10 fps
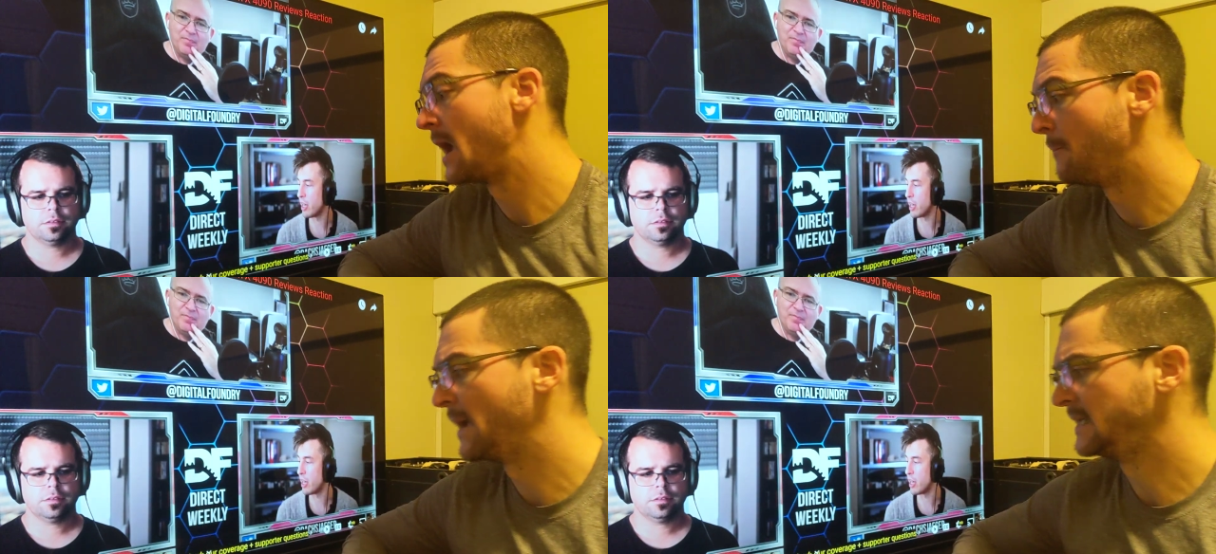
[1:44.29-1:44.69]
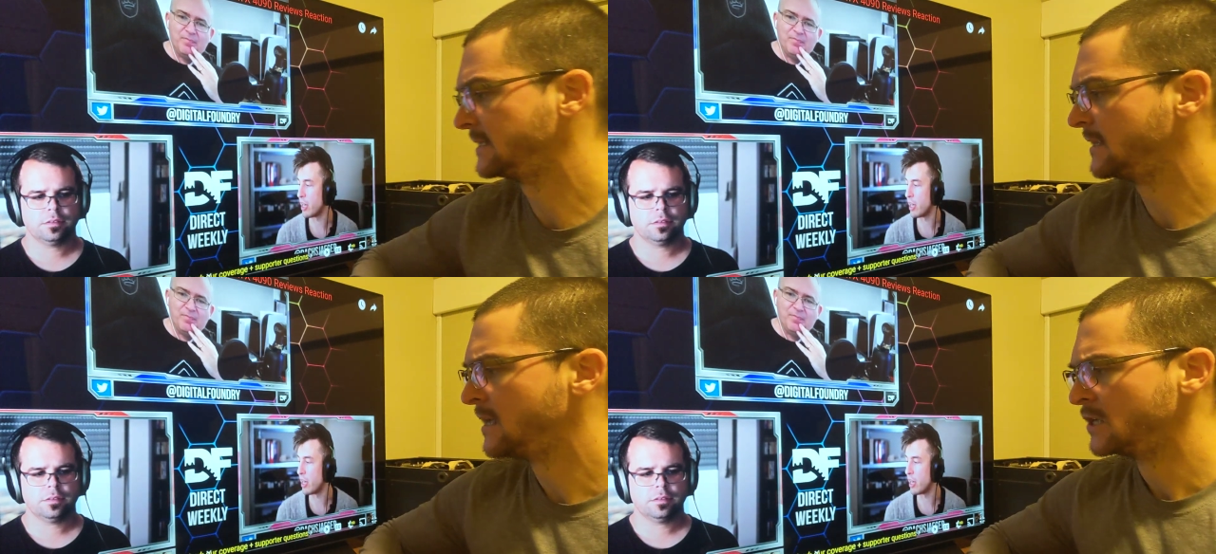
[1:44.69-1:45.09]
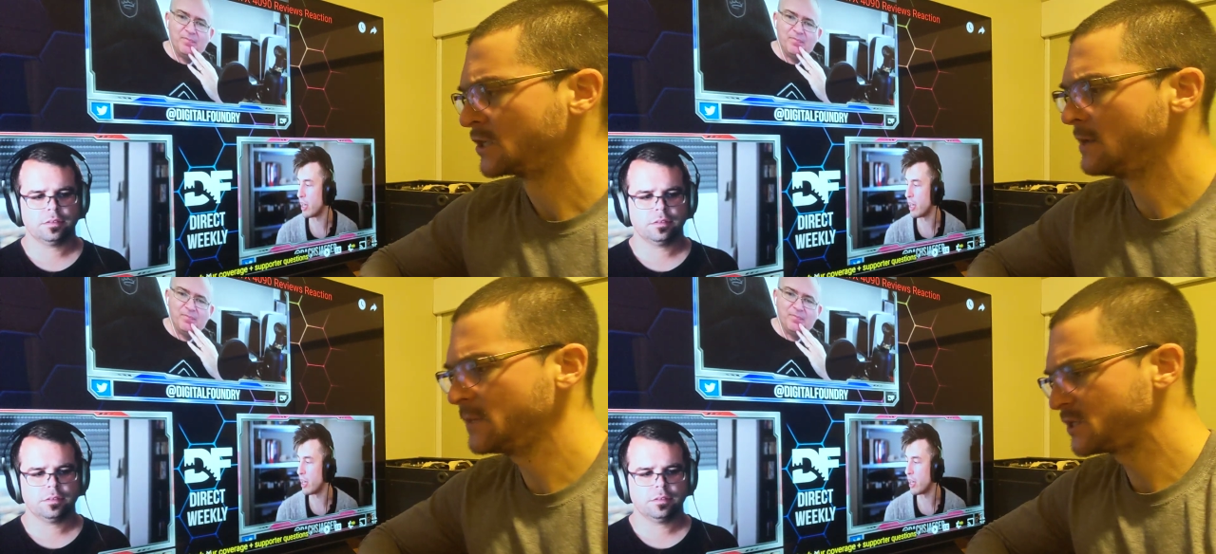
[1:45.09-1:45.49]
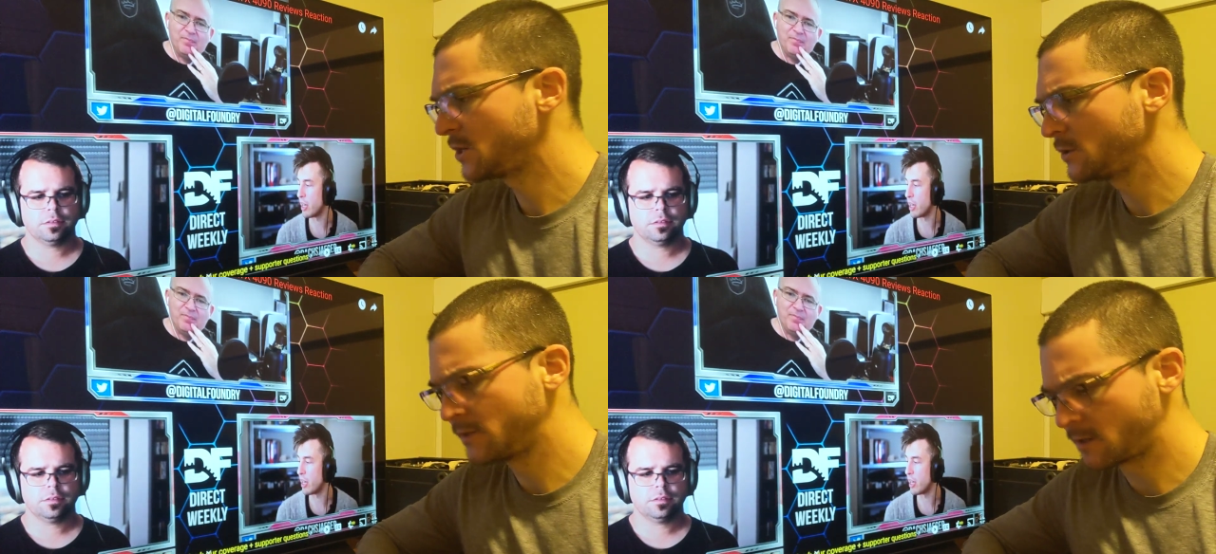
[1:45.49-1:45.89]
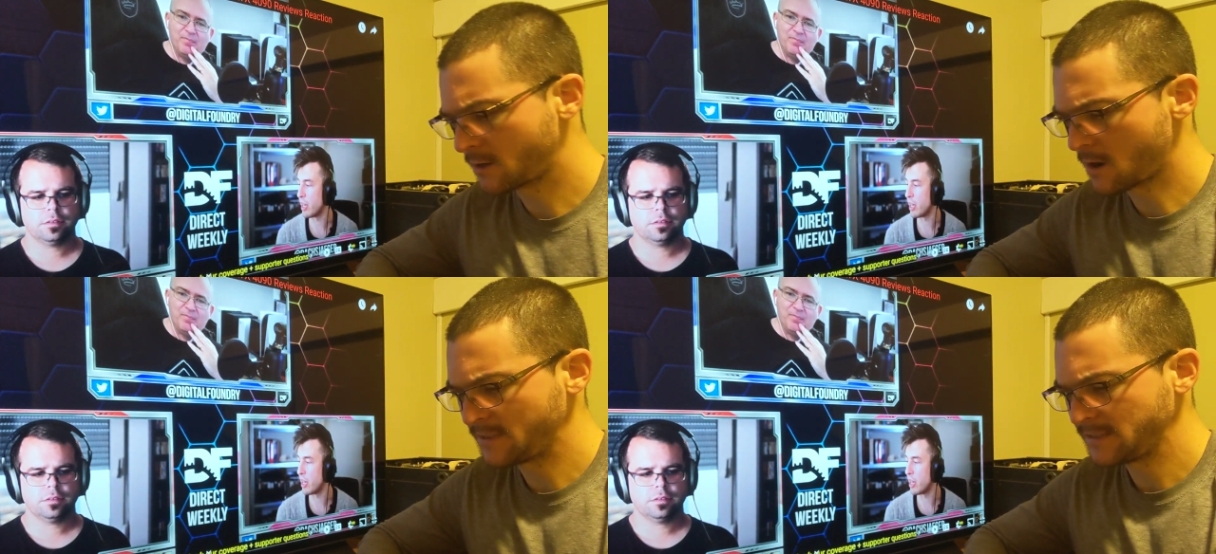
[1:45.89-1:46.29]
Speaker 1: Amazing. So let me show you their
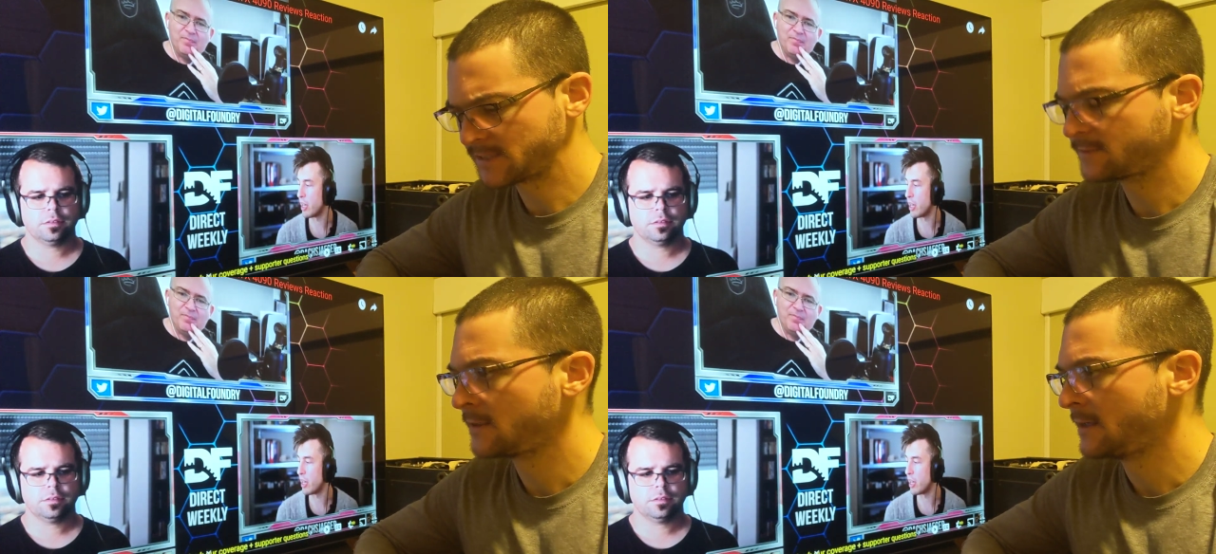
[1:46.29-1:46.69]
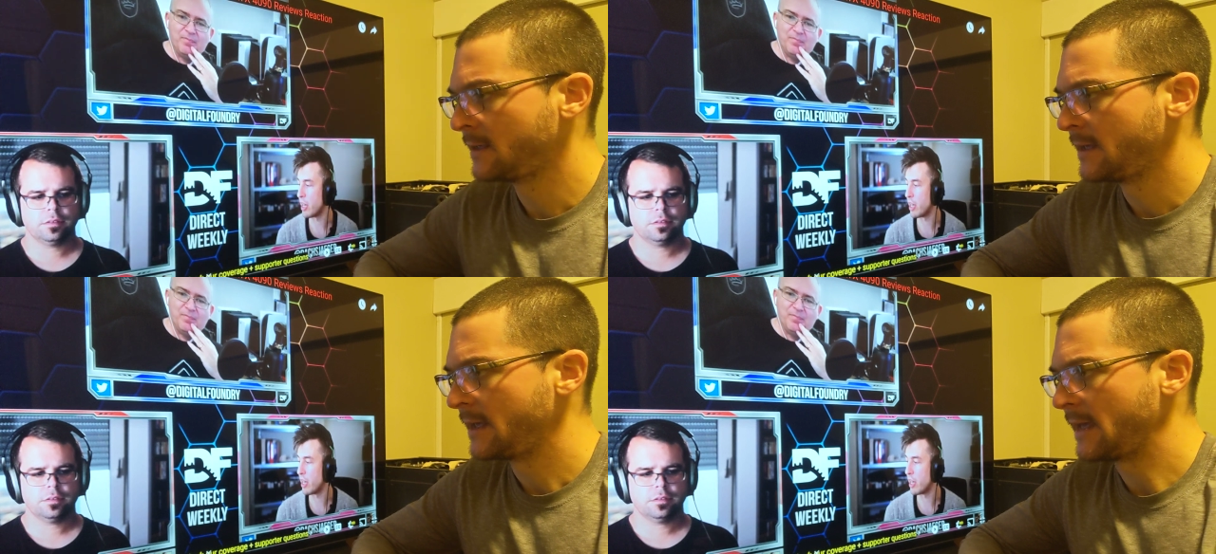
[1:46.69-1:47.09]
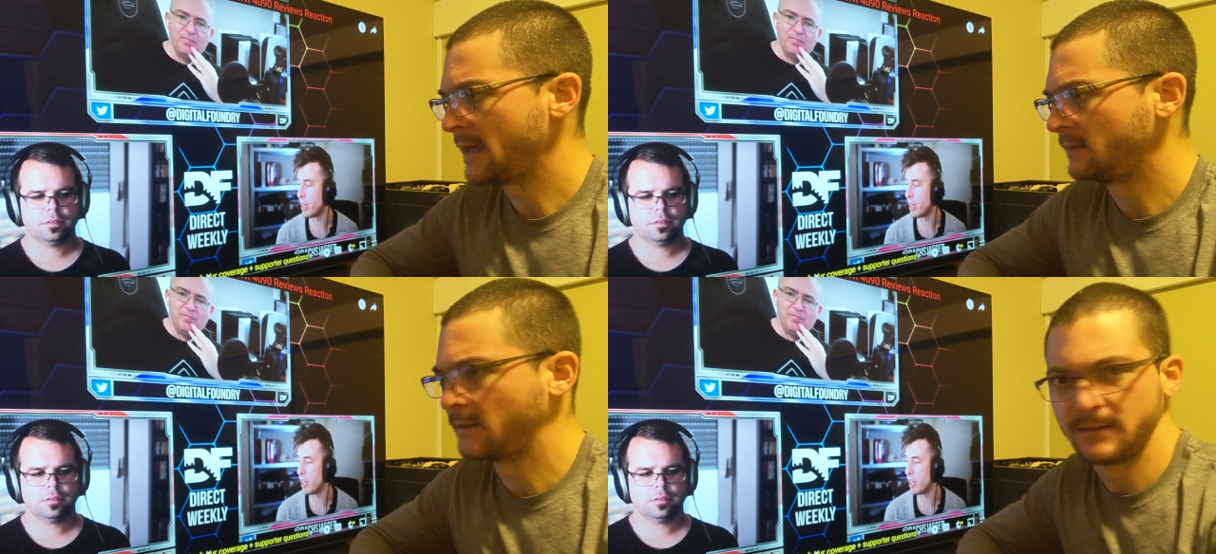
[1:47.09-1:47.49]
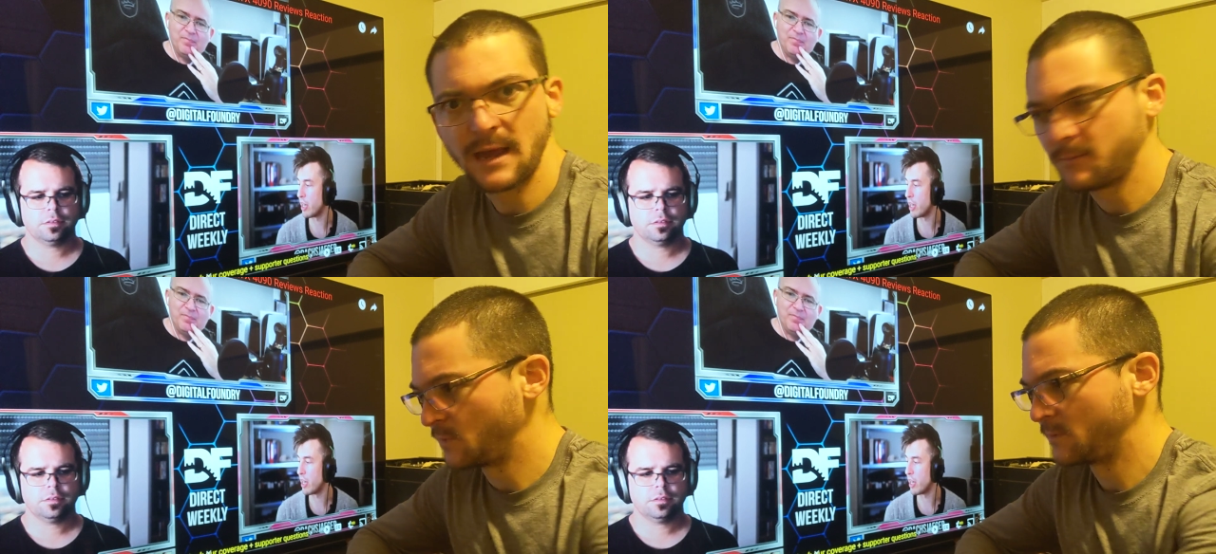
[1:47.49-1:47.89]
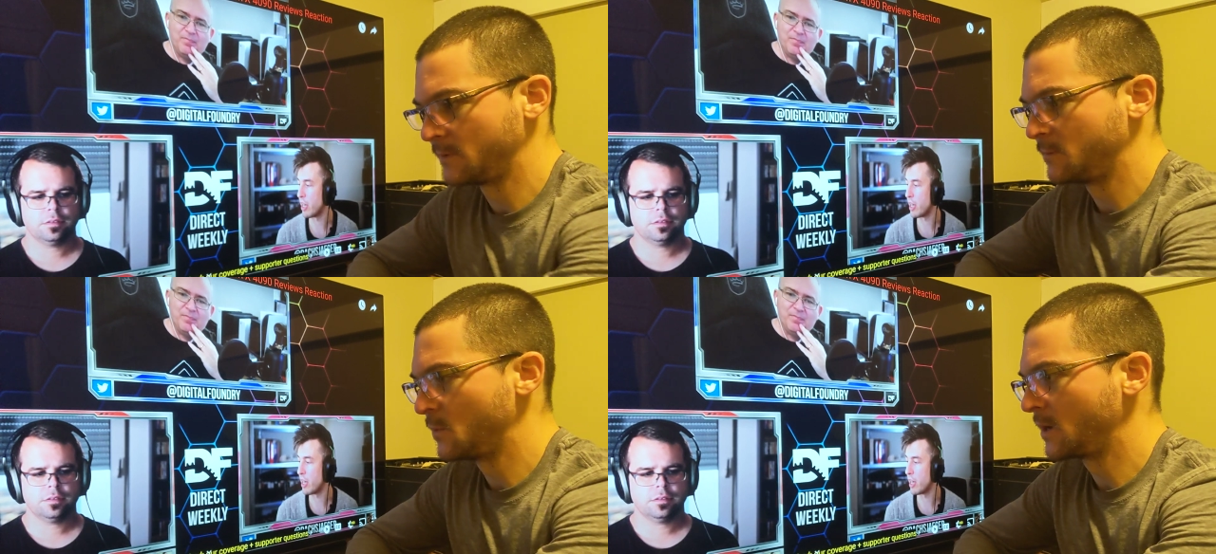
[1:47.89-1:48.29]
comments, and then yeah,
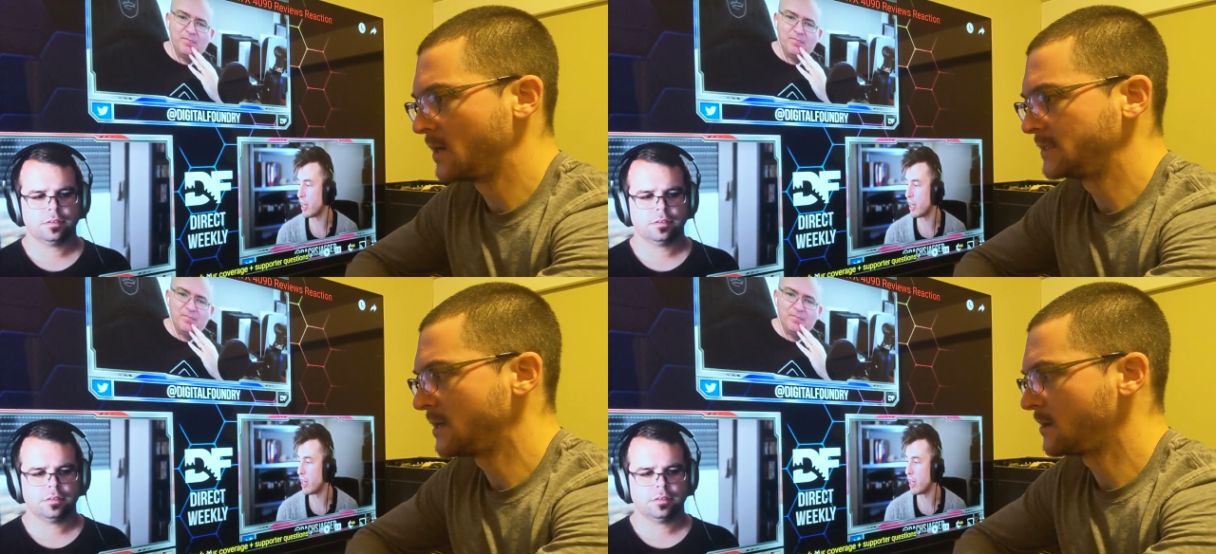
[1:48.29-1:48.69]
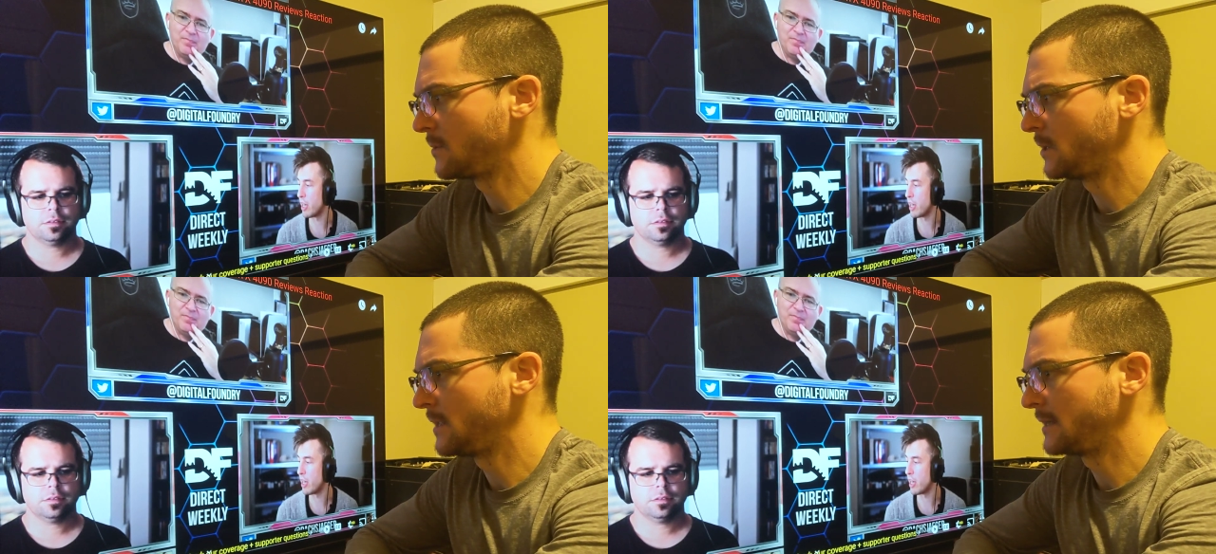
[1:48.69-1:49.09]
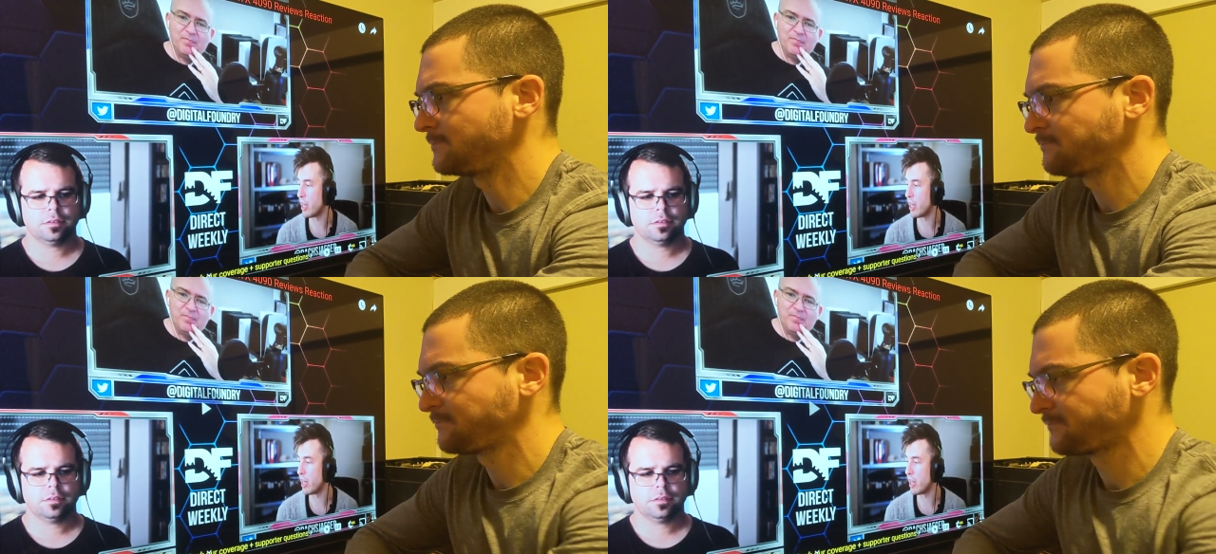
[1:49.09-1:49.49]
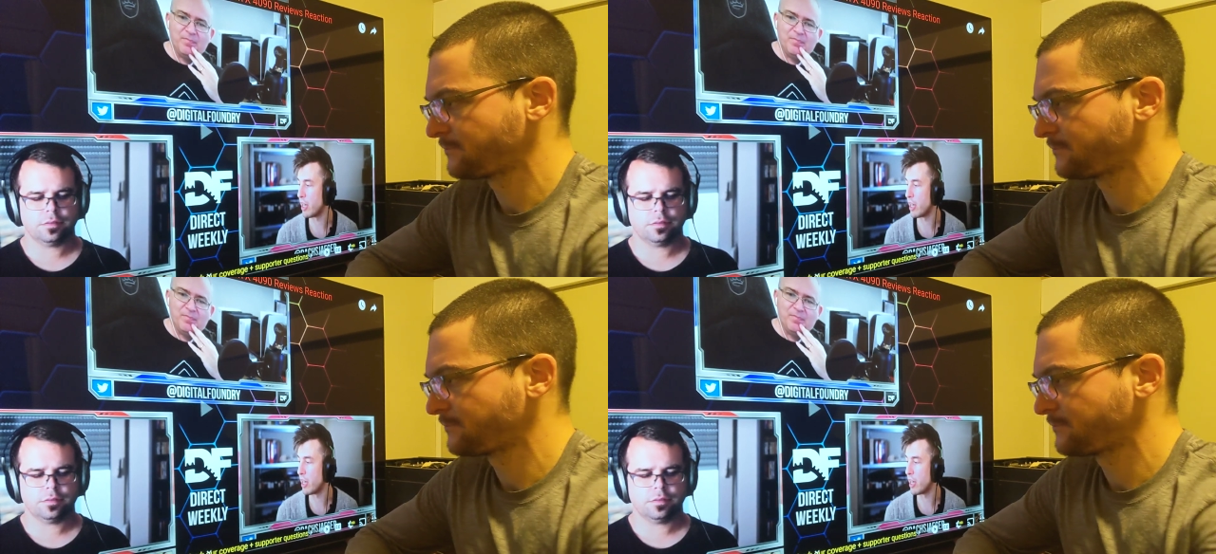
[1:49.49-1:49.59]
we're gonna talk about that